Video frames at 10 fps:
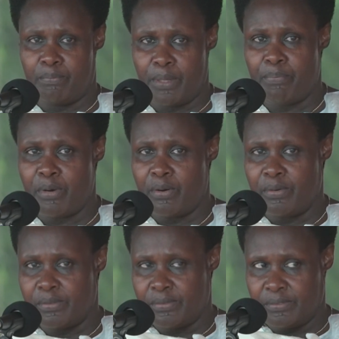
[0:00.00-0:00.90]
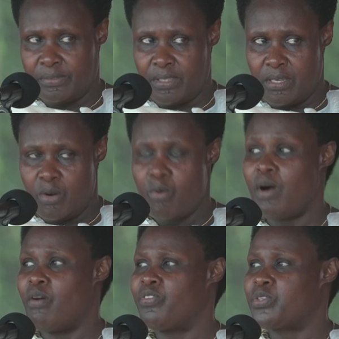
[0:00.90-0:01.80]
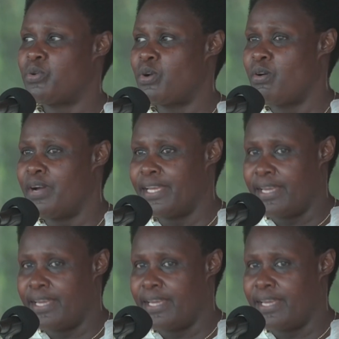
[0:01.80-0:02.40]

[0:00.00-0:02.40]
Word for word: people who are of school going